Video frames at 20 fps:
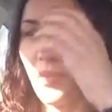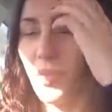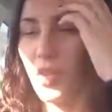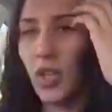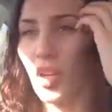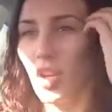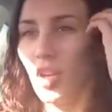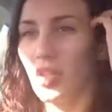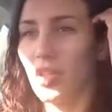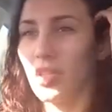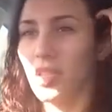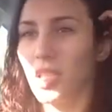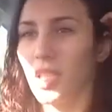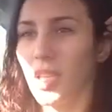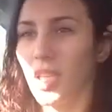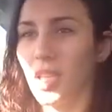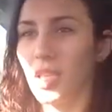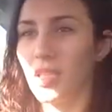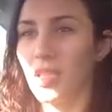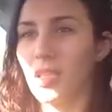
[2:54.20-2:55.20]
you know,
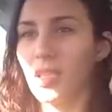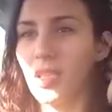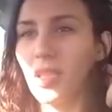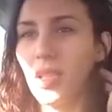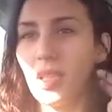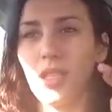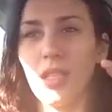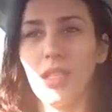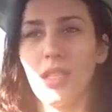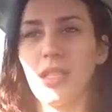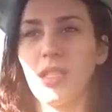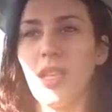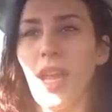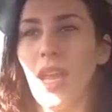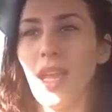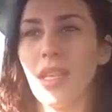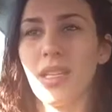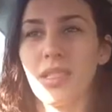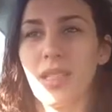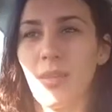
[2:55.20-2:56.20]
to
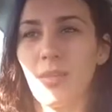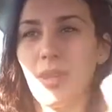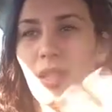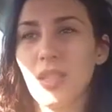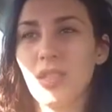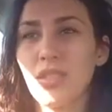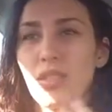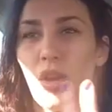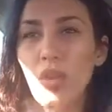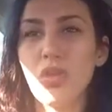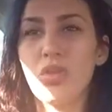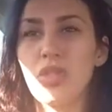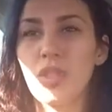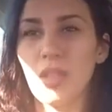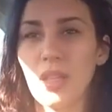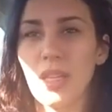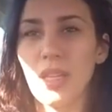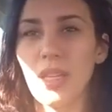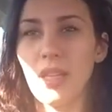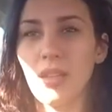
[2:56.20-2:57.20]
gain something
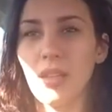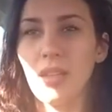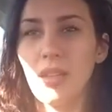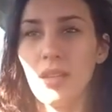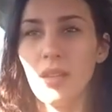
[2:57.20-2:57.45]
socially.